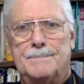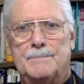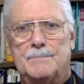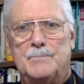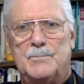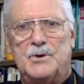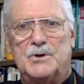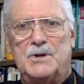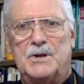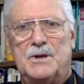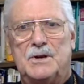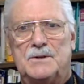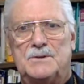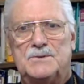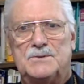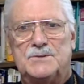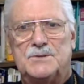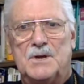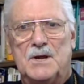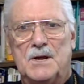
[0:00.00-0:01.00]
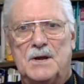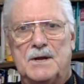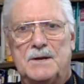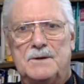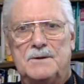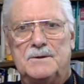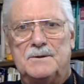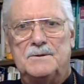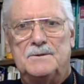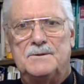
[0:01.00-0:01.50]
but
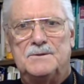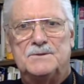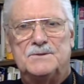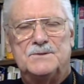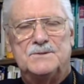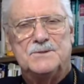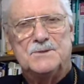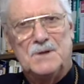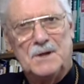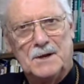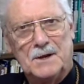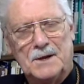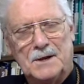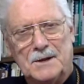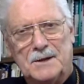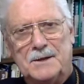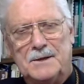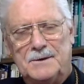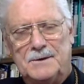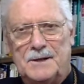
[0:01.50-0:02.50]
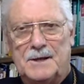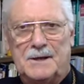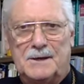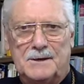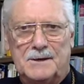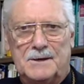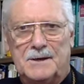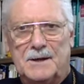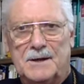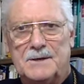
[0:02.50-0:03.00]
consigned the sick, in
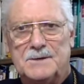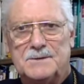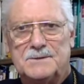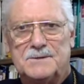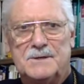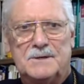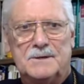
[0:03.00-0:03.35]
that case,